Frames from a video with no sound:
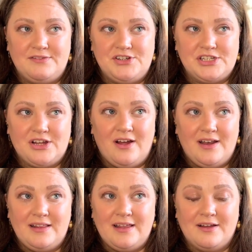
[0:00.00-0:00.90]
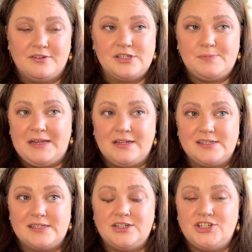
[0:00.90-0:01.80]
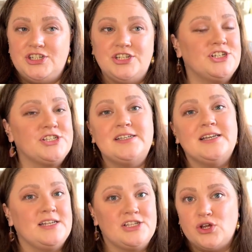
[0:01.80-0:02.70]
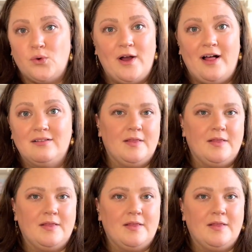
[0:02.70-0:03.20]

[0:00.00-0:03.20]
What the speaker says: she's got anything else because she just did it so well.